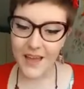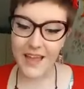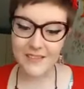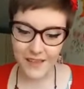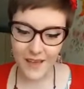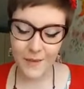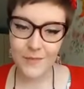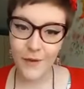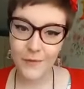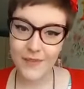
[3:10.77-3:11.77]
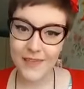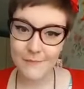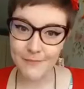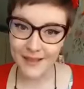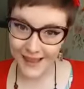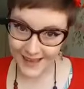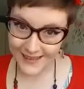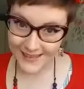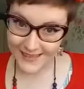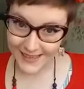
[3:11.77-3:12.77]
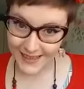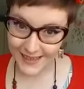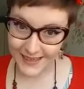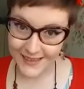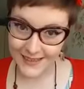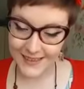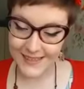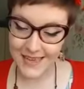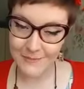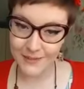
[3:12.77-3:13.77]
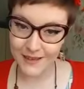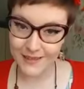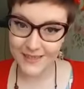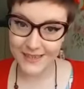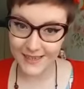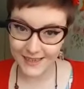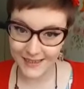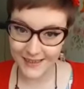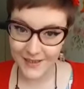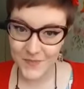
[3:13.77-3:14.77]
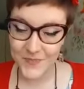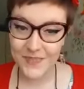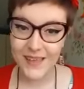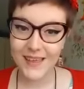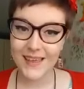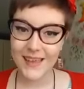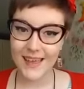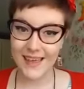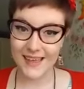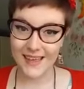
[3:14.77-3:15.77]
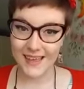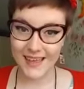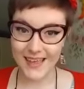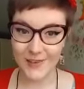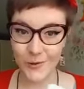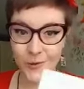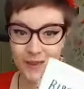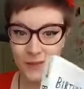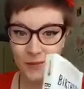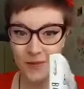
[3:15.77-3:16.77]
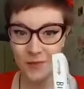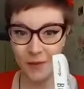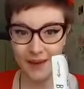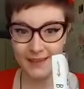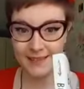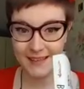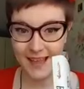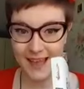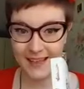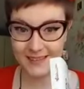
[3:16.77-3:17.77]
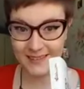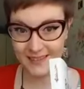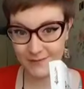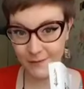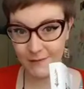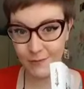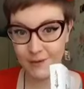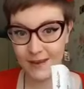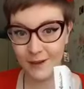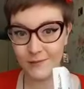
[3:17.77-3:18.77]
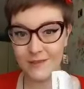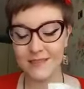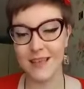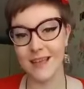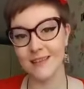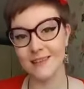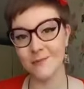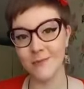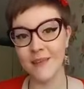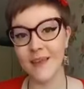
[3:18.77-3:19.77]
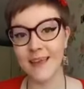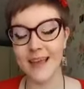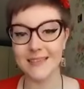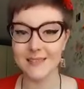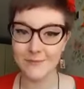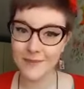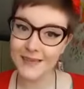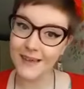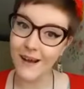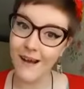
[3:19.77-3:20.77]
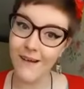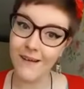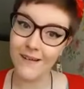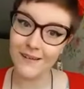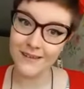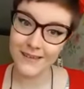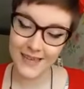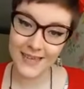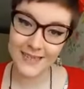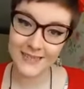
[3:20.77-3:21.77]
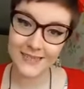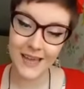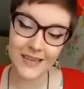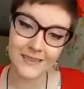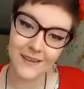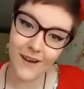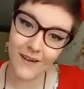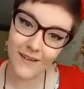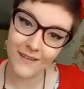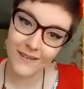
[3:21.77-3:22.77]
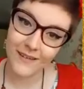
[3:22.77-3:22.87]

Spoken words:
In terms of the black sticker, the T plus sticker, it is always on the spine and very pronounced. And when I get to meet our teens and our